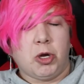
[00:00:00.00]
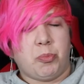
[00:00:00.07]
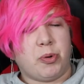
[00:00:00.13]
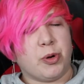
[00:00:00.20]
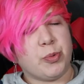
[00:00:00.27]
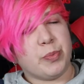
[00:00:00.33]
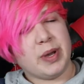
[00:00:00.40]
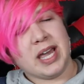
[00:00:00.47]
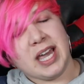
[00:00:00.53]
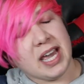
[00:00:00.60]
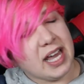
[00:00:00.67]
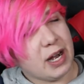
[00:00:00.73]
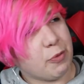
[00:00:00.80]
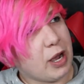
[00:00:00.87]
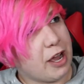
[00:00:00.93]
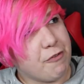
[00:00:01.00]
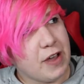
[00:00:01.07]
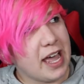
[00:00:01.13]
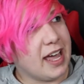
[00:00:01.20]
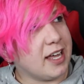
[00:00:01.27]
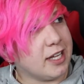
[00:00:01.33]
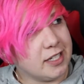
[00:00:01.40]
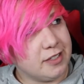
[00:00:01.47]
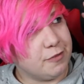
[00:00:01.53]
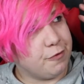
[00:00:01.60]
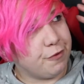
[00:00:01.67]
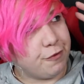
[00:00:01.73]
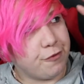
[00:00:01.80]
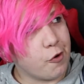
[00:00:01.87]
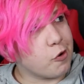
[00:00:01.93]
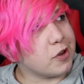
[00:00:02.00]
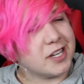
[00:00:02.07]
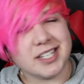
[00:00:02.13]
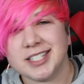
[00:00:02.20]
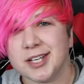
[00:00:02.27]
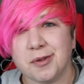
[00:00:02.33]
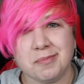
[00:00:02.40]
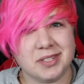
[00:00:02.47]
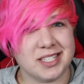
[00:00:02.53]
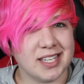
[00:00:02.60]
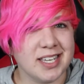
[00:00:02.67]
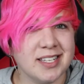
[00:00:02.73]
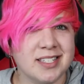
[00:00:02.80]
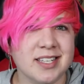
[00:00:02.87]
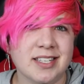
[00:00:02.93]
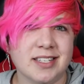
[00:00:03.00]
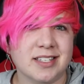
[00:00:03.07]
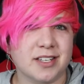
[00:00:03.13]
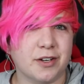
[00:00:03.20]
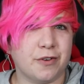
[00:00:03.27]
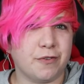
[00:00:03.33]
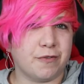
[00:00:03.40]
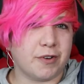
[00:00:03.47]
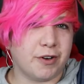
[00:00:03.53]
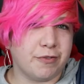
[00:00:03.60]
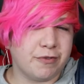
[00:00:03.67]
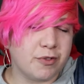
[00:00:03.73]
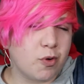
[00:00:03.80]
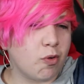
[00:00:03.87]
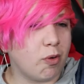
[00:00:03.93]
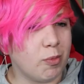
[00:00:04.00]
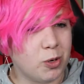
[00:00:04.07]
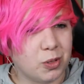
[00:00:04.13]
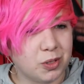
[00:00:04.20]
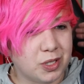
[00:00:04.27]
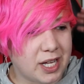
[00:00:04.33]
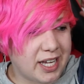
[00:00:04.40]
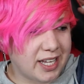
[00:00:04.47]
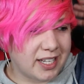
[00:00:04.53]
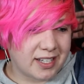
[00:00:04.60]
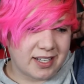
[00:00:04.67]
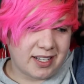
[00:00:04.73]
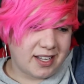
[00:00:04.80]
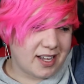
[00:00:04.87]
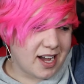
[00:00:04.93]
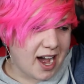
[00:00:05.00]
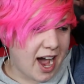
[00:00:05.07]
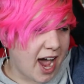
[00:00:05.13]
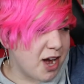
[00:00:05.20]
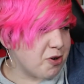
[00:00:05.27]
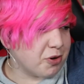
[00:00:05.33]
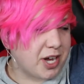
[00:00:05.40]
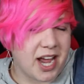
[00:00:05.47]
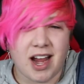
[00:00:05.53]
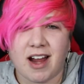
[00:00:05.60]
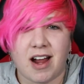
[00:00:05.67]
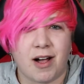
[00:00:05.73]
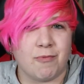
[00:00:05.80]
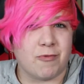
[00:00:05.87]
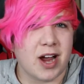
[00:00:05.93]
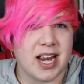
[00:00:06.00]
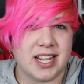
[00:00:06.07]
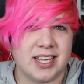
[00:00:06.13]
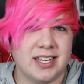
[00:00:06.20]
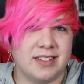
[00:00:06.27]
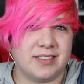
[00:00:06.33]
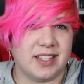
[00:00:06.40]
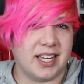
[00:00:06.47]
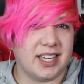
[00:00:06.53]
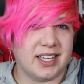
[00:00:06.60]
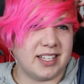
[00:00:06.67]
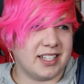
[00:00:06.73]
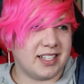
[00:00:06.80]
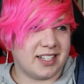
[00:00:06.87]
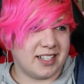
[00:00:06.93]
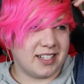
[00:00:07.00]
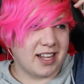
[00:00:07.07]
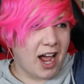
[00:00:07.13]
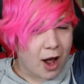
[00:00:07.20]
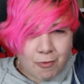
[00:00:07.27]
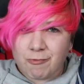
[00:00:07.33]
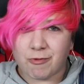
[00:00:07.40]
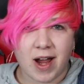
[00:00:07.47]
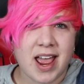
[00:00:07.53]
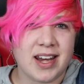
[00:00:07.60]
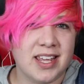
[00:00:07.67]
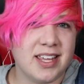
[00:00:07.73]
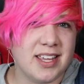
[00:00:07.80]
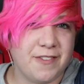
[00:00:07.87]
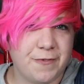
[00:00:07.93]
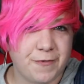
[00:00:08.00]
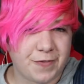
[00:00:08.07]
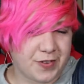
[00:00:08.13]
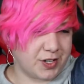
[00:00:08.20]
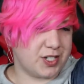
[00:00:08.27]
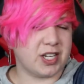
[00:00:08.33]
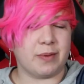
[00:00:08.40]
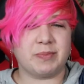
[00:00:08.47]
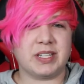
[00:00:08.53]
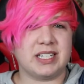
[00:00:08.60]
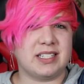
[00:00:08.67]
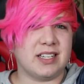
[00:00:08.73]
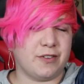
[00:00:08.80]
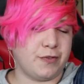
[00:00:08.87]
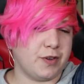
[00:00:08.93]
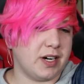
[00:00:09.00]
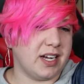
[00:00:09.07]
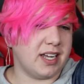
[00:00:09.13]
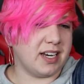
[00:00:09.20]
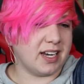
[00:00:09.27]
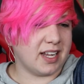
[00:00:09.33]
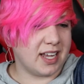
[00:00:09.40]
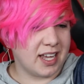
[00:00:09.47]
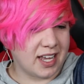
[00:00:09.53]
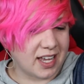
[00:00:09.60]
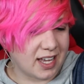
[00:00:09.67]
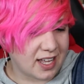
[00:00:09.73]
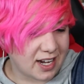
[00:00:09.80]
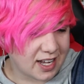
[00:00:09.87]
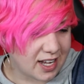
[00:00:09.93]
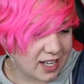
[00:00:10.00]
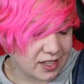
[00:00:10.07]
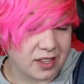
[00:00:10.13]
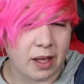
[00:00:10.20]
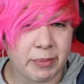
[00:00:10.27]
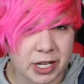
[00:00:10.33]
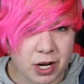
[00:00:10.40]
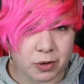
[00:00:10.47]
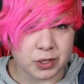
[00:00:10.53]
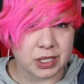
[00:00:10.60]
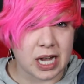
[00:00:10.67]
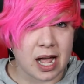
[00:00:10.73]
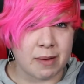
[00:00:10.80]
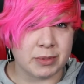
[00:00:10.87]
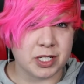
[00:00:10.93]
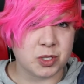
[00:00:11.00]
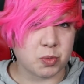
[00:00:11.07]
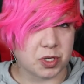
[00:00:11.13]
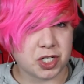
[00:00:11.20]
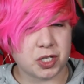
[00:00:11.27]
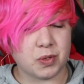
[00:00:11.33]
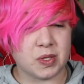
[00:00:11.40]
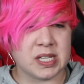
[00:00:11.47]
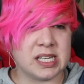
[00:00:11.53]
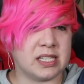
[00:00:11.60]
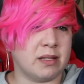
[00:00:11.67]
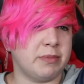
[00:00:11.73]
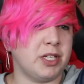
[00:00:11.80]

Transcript: But man, I've had 40 some seasons of normal. Like, I don't care. I'm ready. Like, I'm ready for something different. And let me know in the comments what you think.